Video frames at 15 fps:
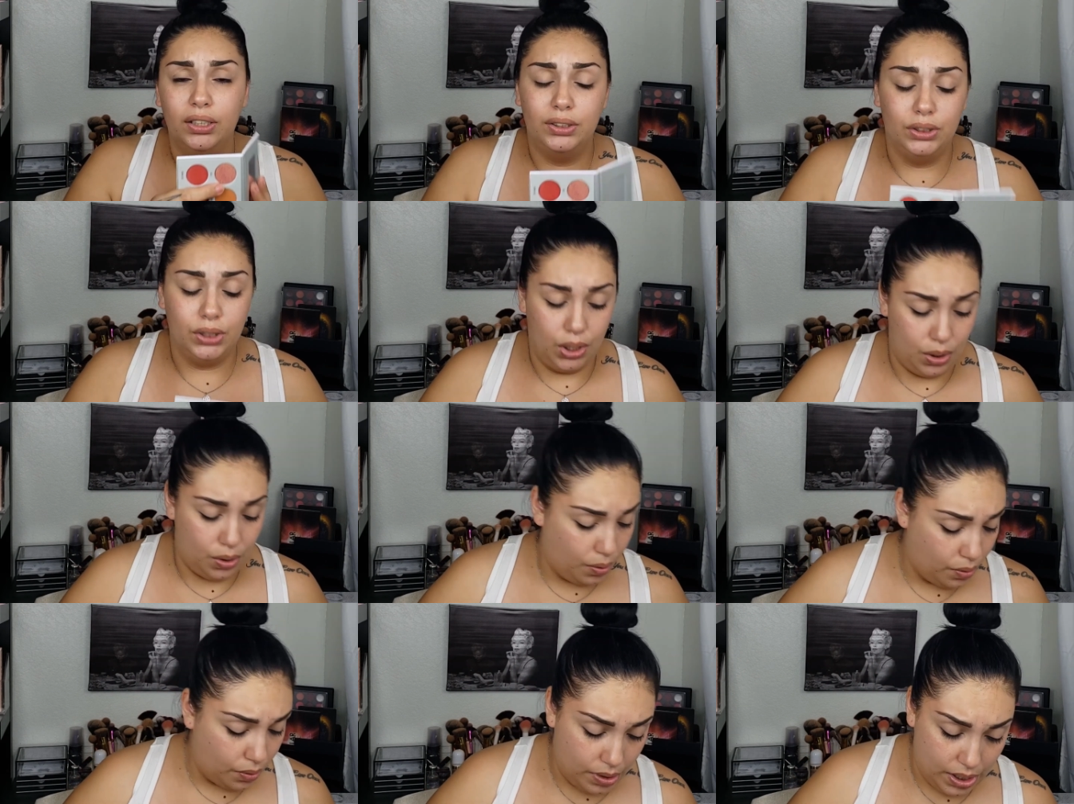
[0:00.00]

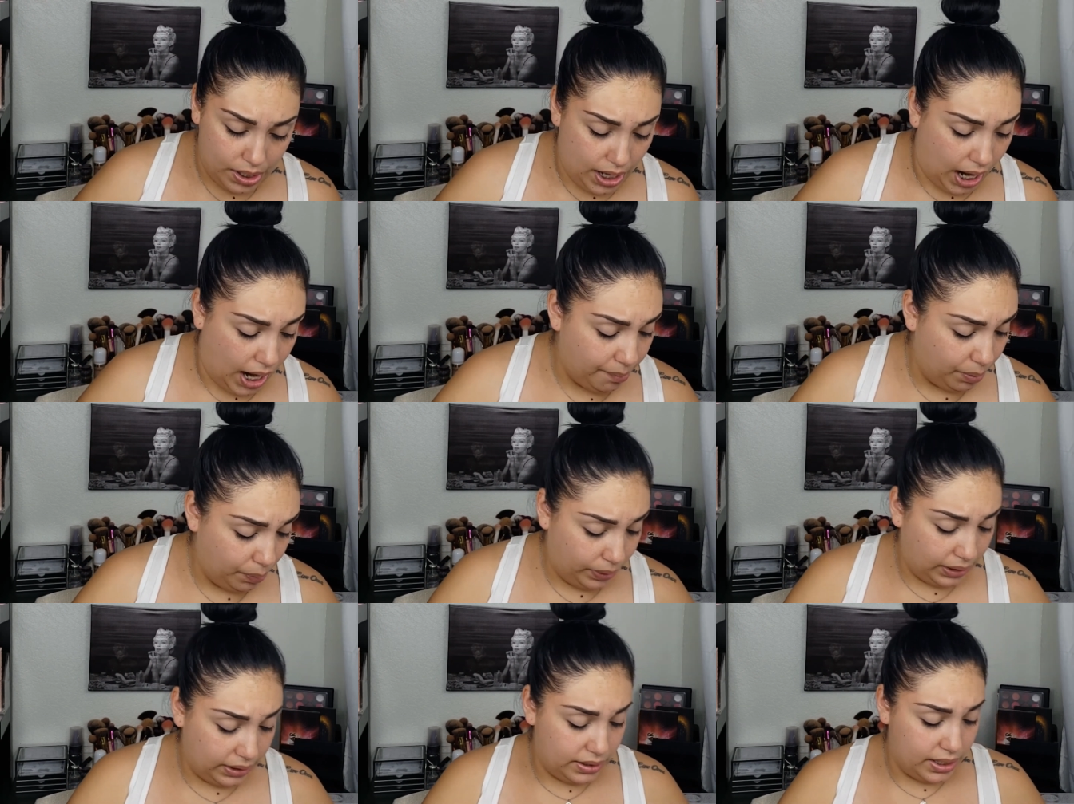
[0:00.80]
So I mean,
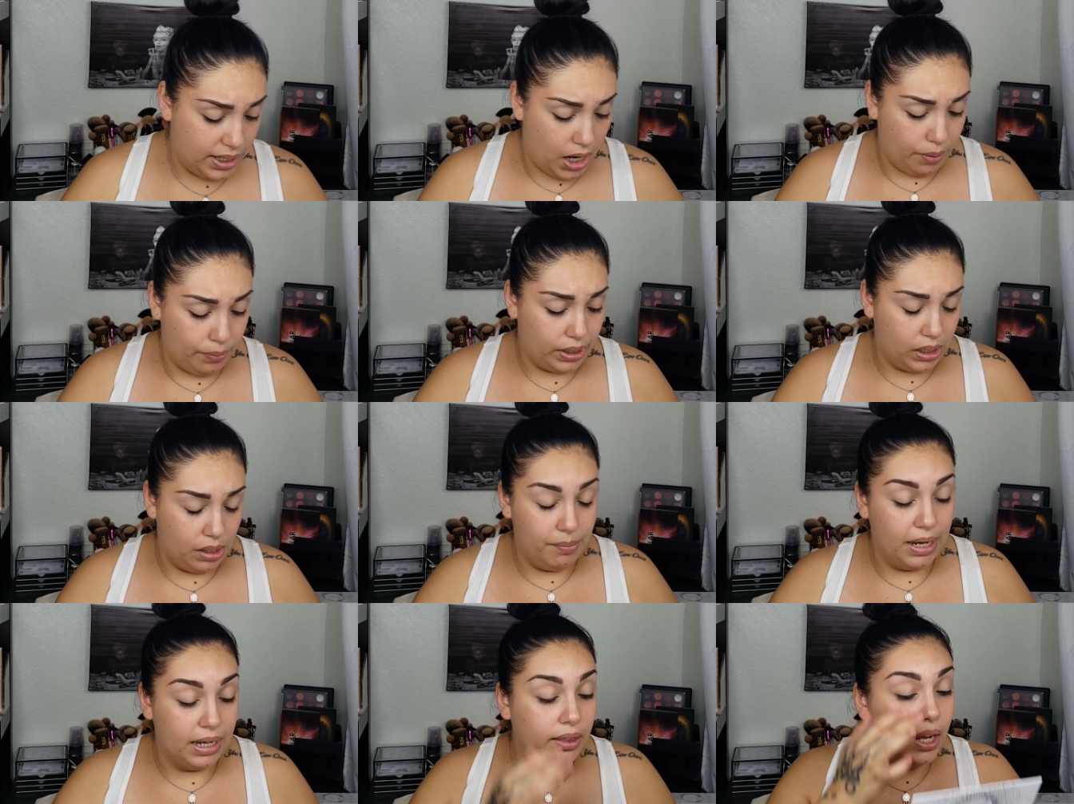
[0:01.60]
we're gonna see how we're gonna
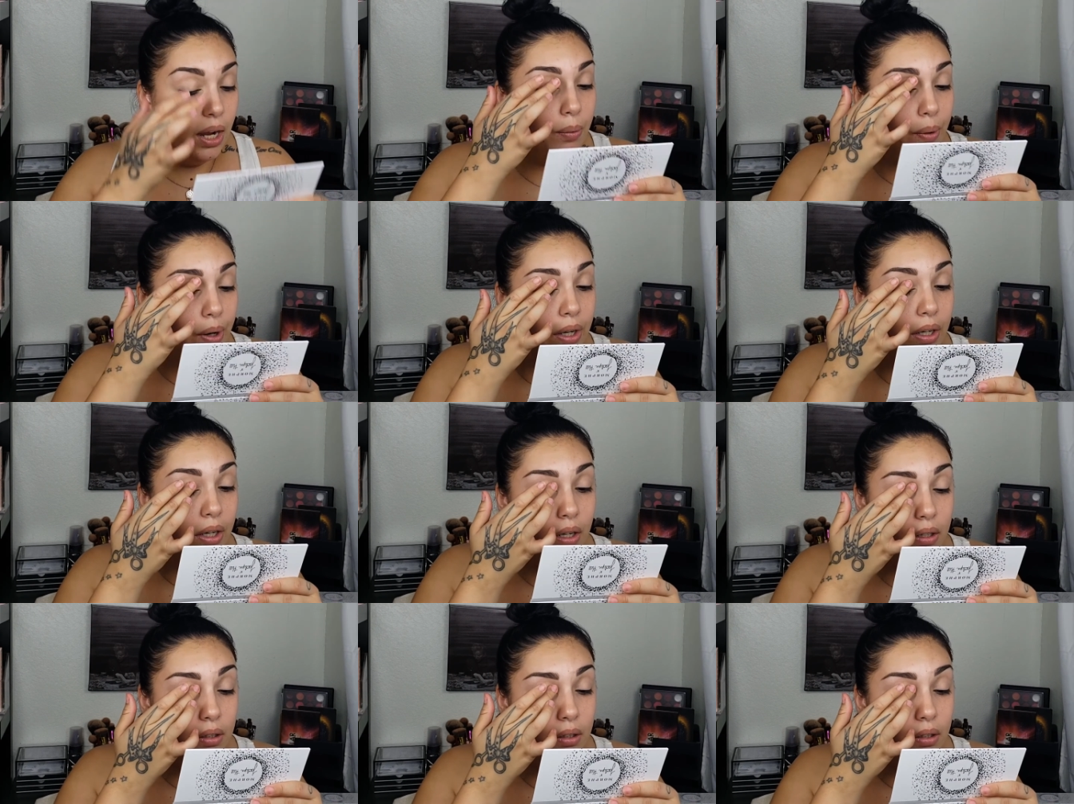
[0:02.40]
make that work.